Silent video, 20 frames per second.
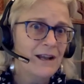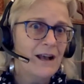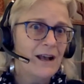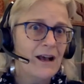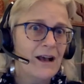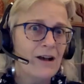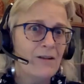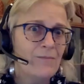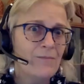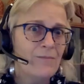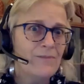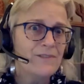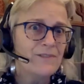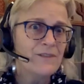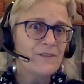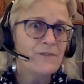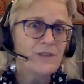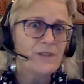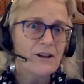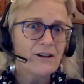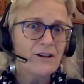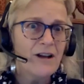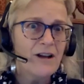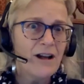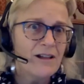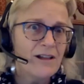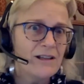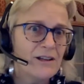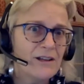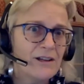Um, so John
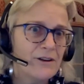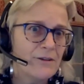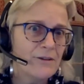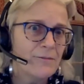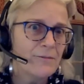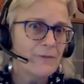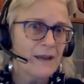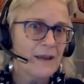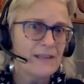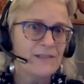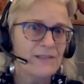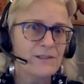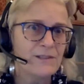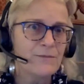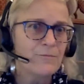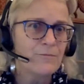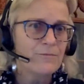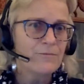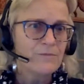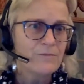Collier writes